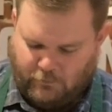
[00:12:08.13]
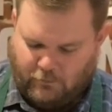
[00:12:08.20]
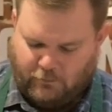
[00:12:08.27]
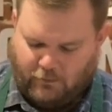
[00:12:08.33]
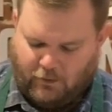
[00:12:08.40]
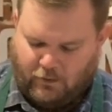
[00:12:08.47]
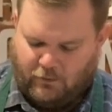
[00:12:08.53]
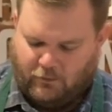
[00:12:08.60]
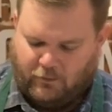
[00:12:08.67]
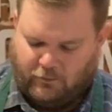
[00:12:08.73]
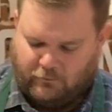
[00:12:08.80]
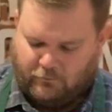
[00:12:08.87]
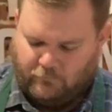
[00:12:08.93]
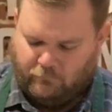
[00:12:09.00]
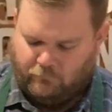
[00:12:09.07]
kind of like
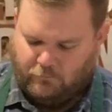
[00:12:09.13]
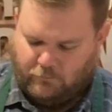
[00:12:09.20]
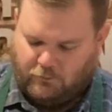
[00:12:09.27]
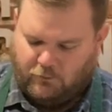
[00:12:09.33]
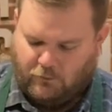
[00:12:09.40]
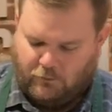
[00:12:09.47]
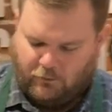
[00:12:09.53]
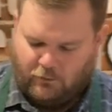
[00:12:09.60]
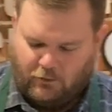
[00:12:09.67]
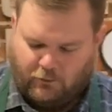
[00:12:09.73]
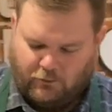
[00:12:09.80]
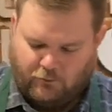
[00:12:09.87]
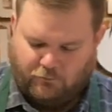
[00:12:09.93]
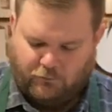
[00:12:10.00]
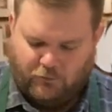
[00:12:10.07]
a
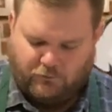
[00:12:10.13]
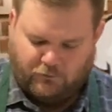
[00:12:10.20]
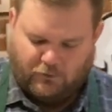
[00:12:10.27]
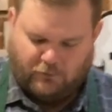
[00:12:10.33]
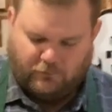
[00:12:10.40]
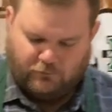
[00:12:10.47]
good French onion